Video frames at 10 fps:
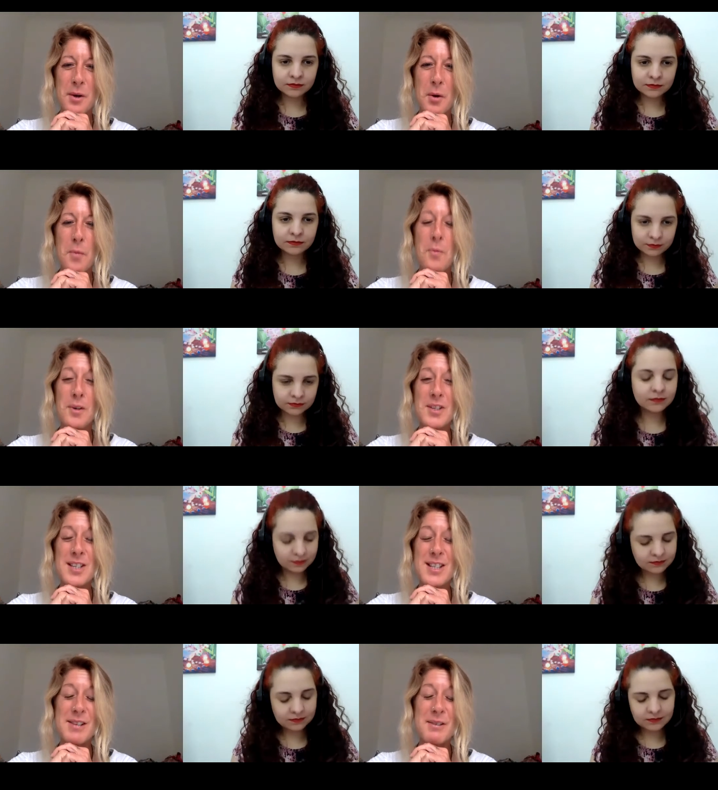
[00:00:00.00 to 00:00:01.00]
Speaker 1: what to
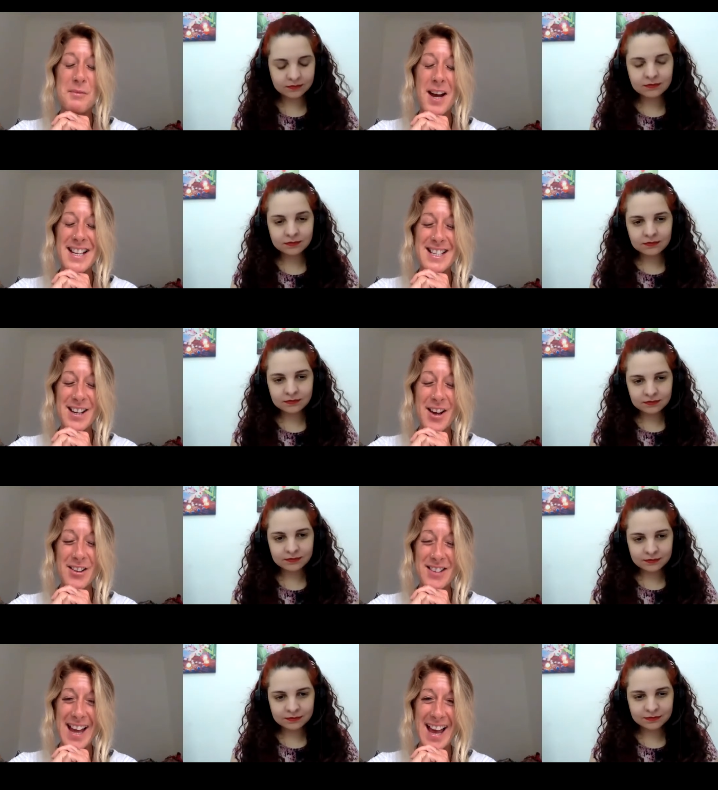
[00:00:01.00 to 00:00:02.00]
do and where to go
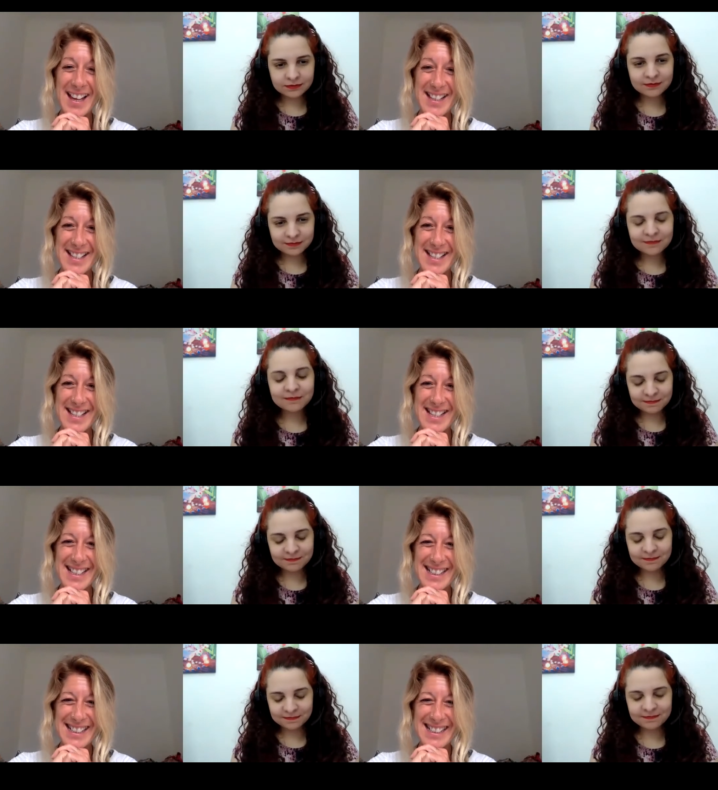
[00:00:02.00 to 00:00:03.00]
next.
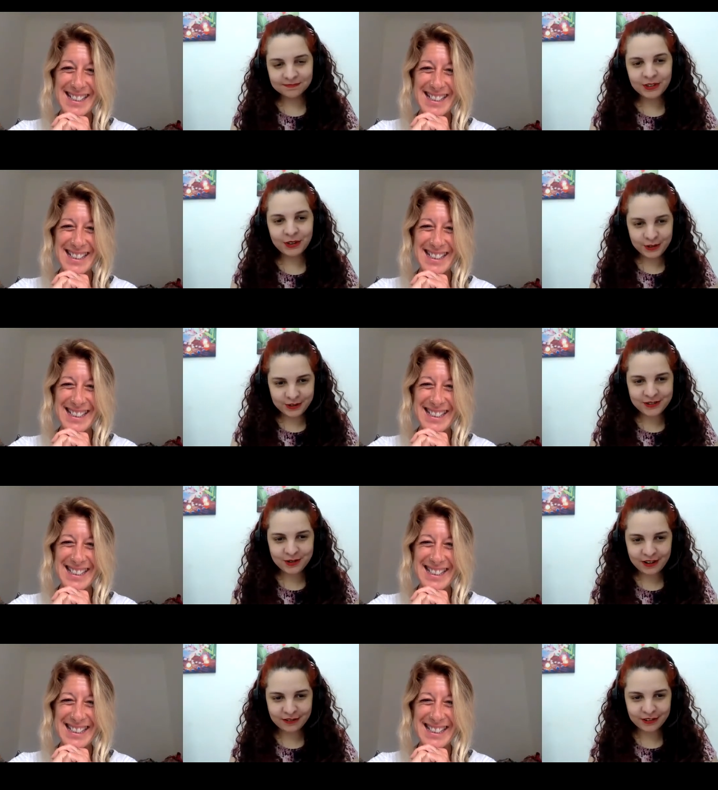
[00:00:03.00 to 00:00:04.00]
Speaker 2: Mm-hmm. So you're a
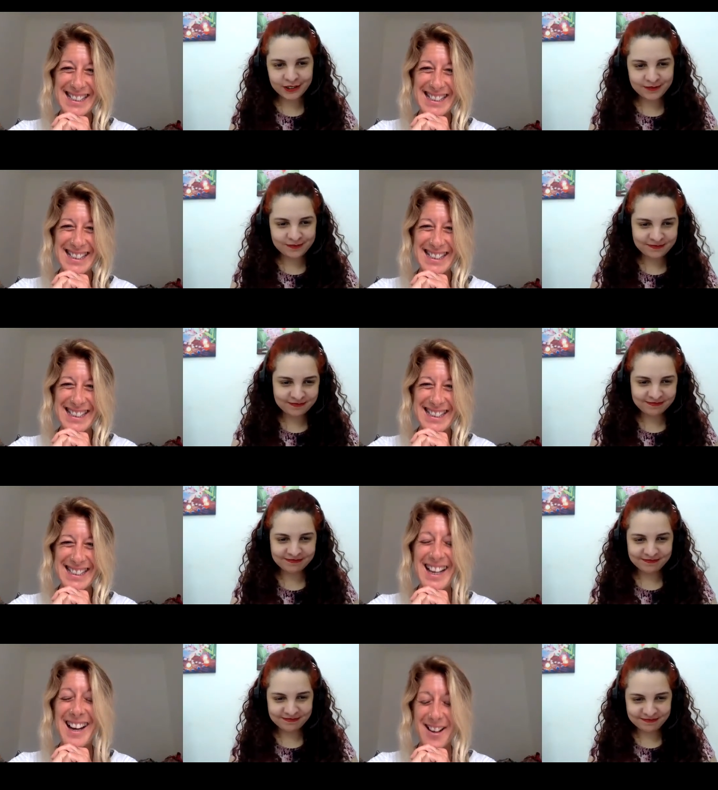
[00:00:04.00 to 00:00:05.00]
traveler.
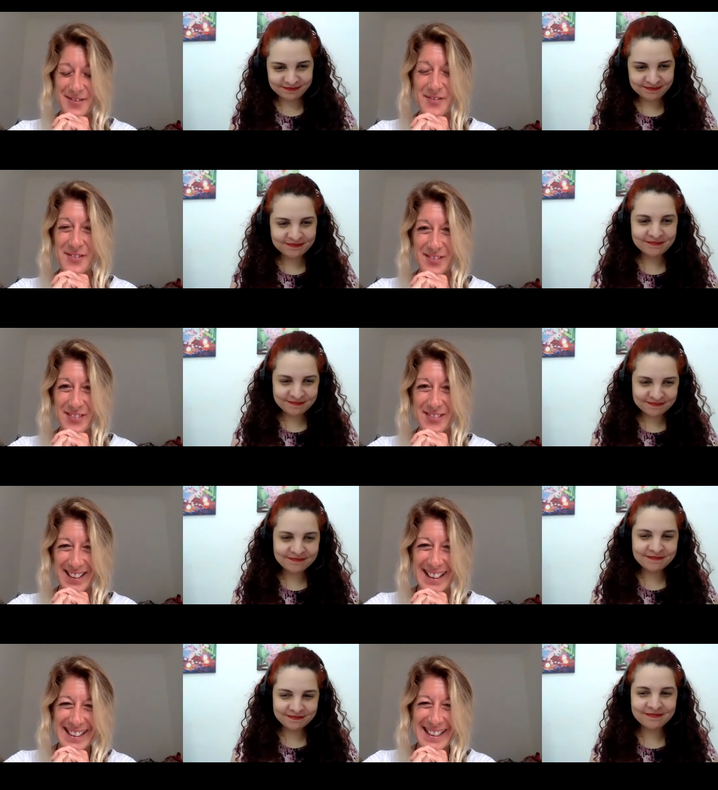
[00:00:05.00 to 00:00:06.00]

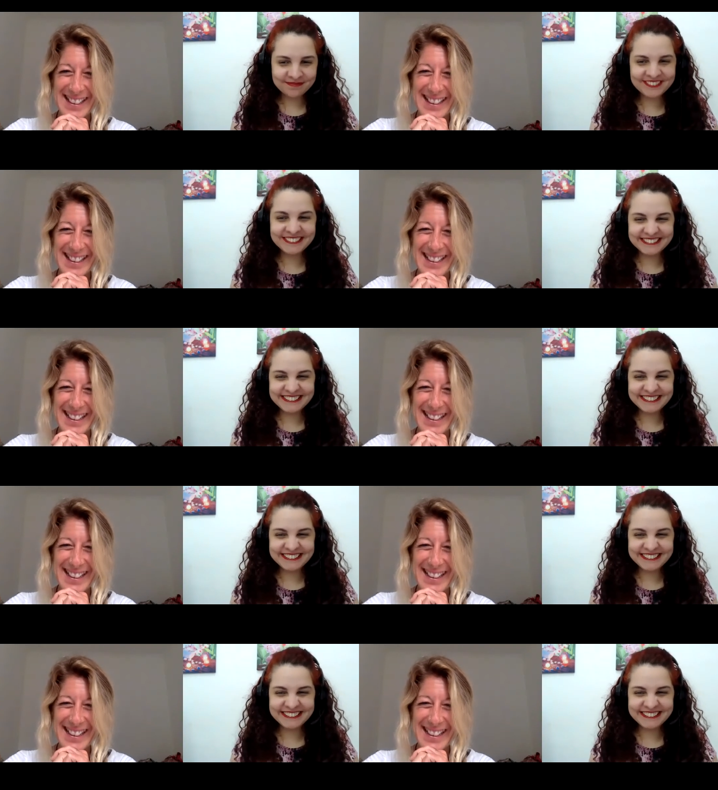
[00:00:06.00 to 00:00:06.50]
Speaker 1: Mm-hmm.